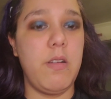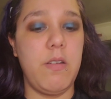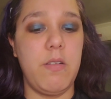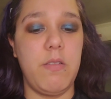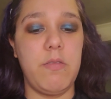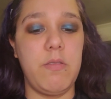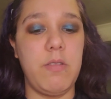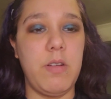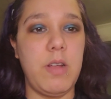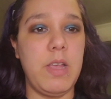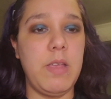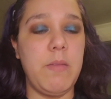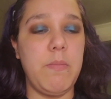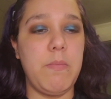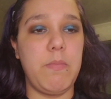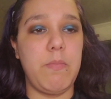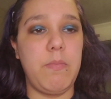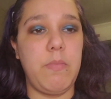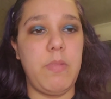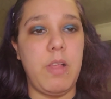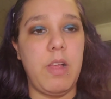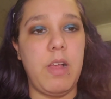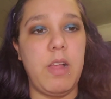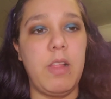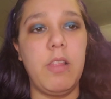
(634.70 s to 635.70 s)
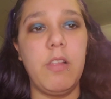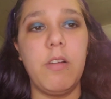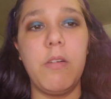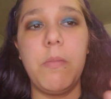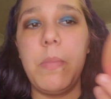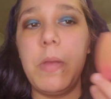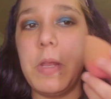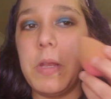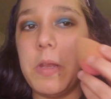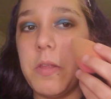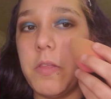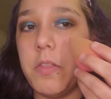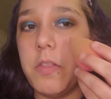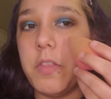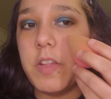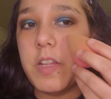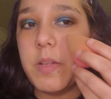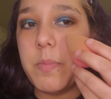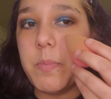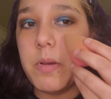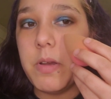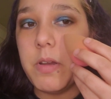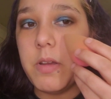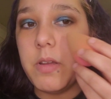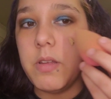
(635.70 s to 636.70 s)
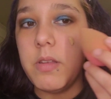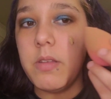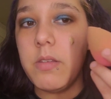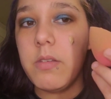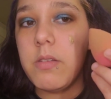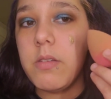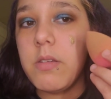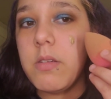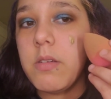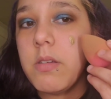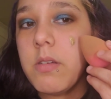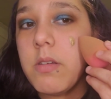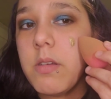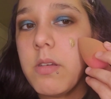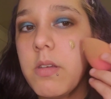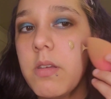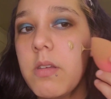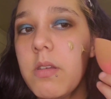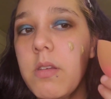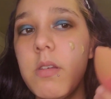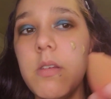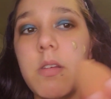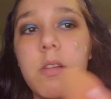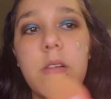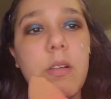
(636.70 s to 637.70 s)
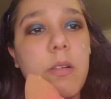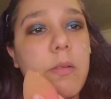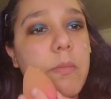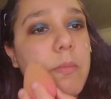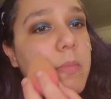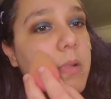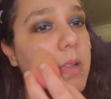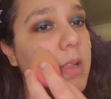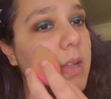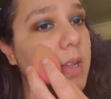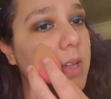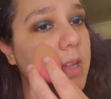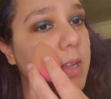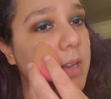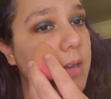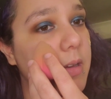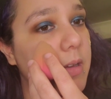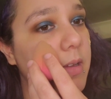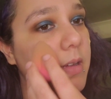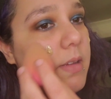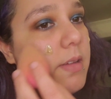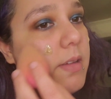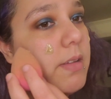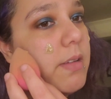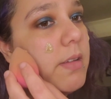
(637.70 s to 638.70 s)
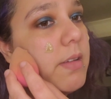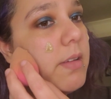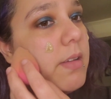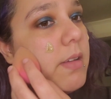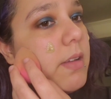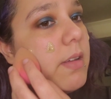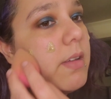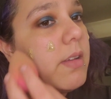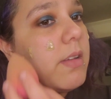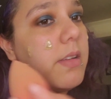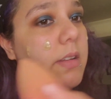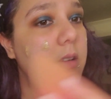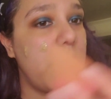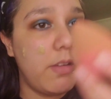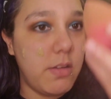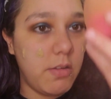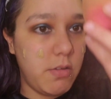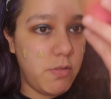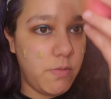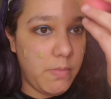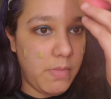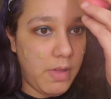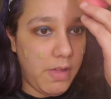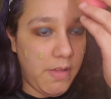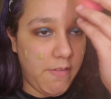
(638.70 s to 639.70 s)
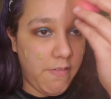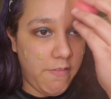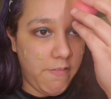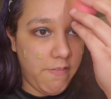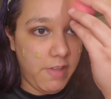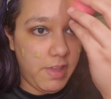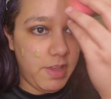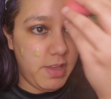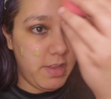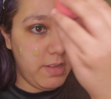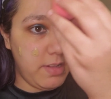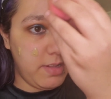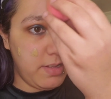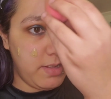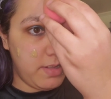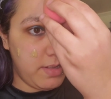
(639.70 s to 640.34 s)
Alright, apply a little bit to the sponge. Apply it to my face.